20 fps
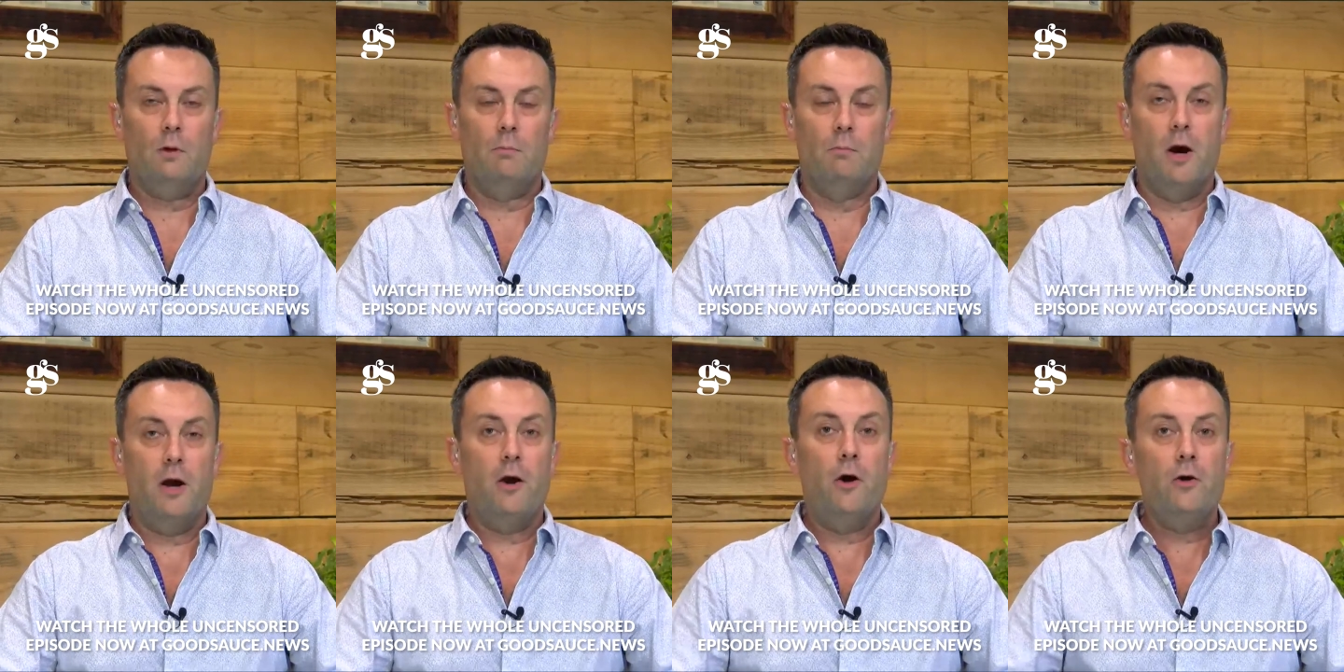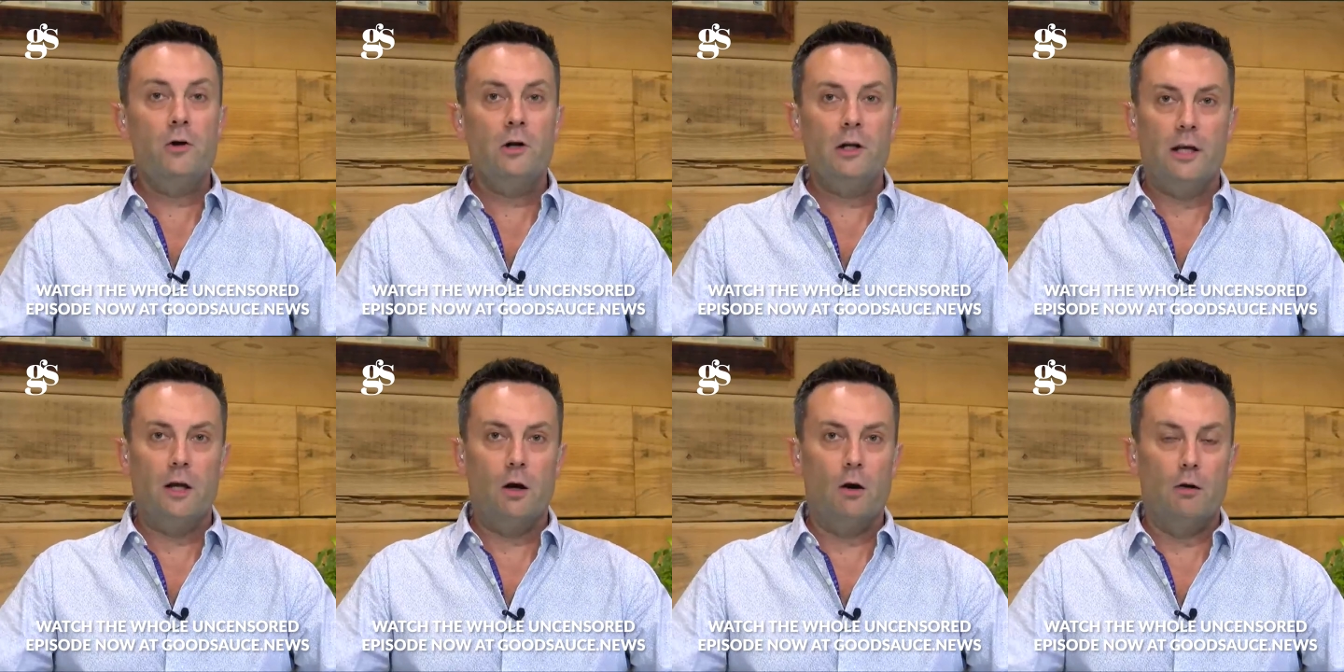My
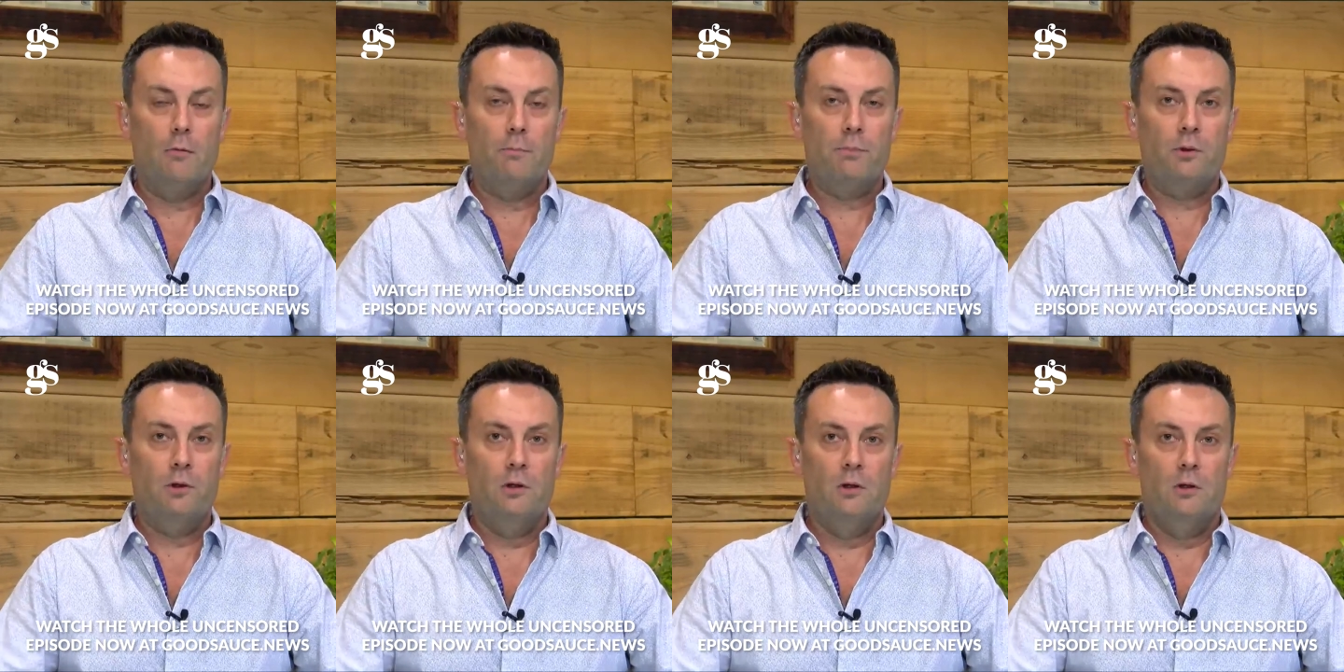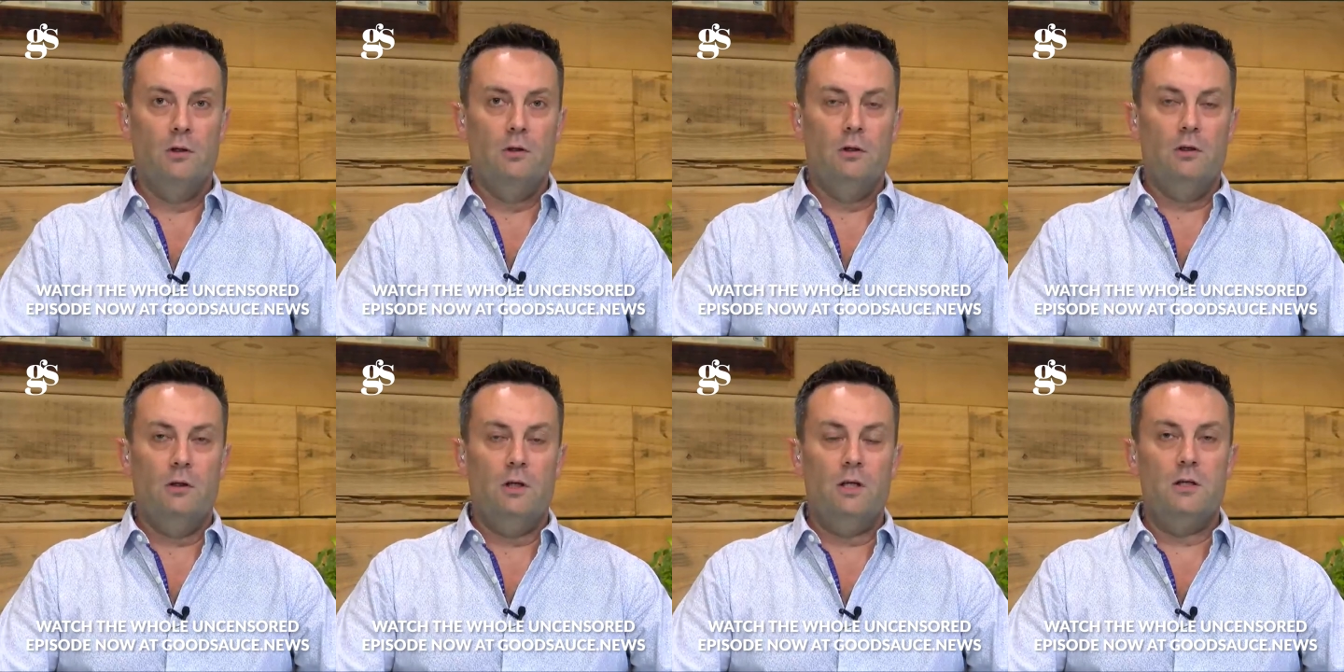only hope
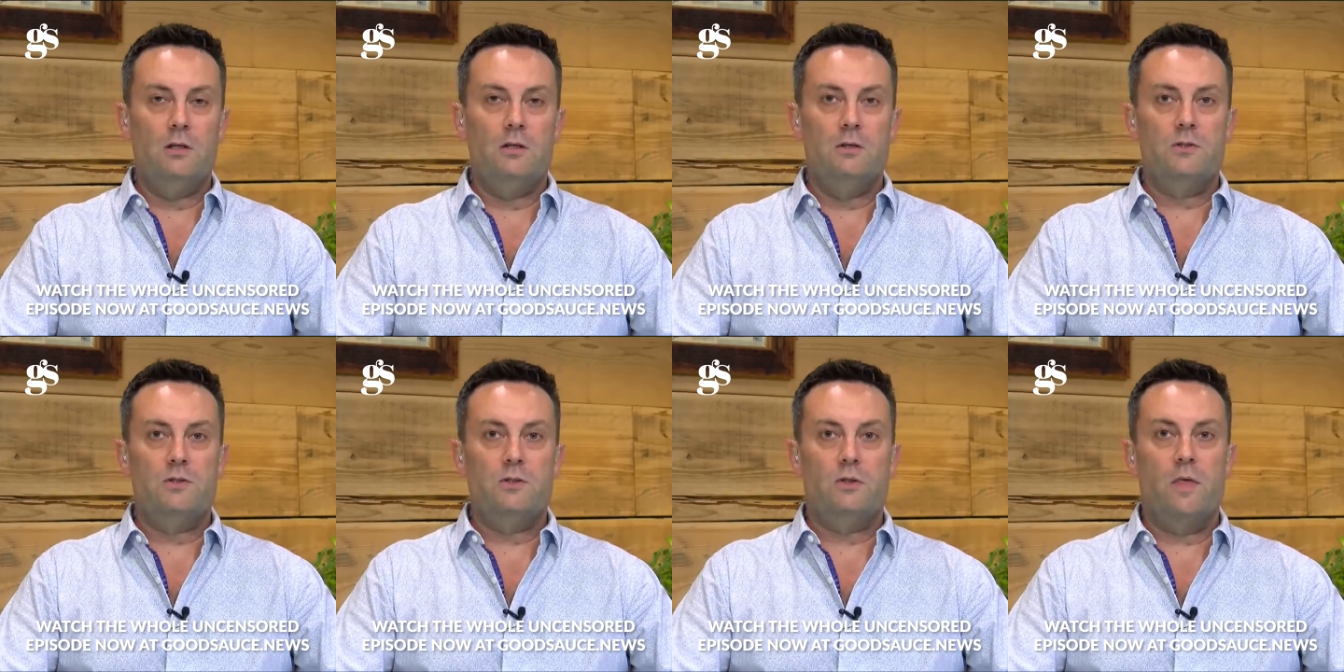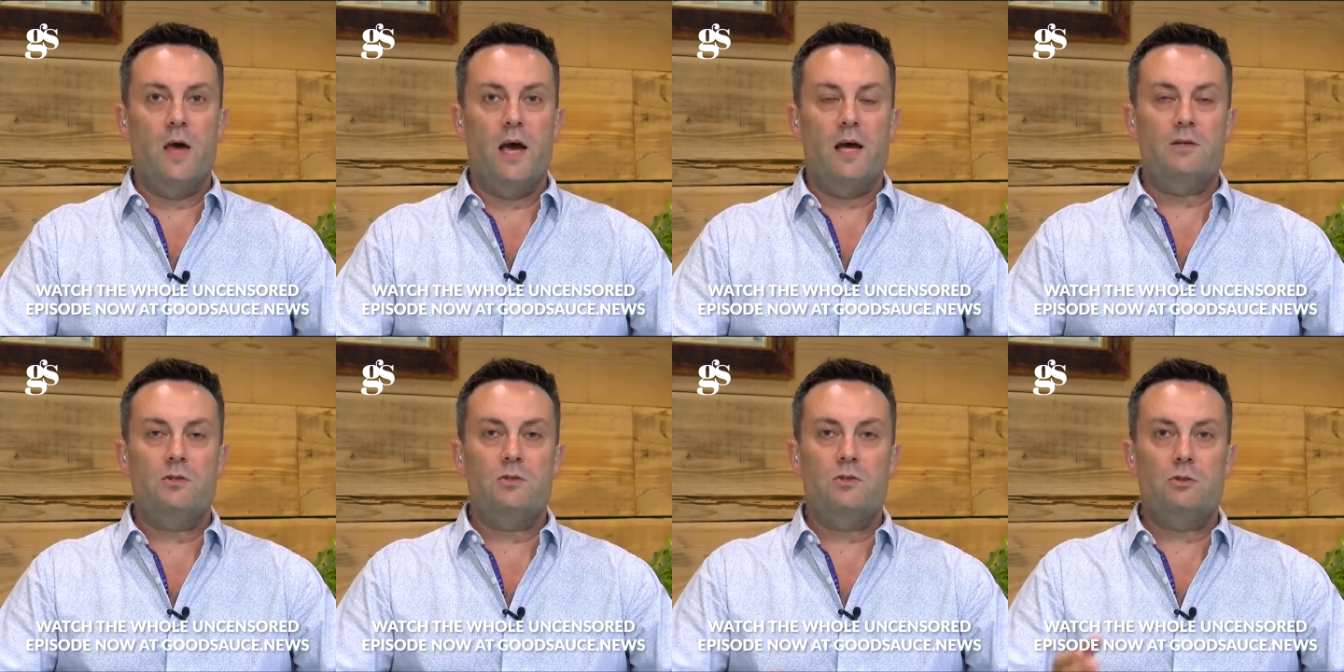is
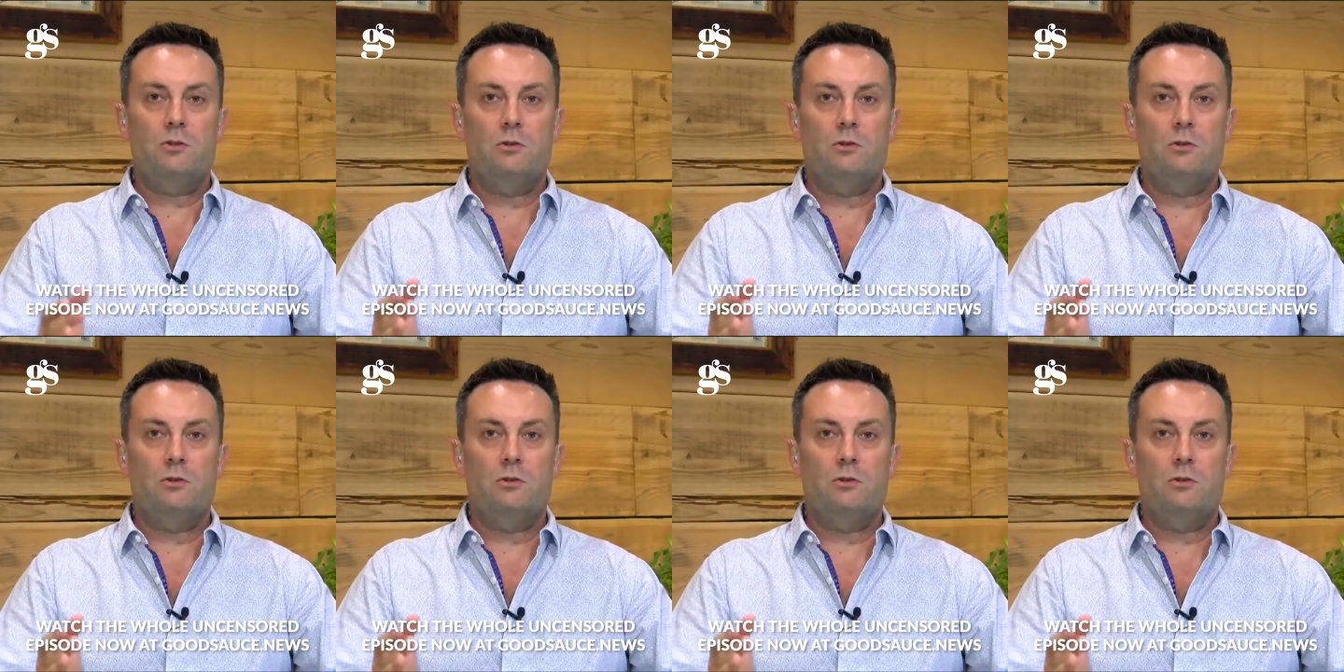that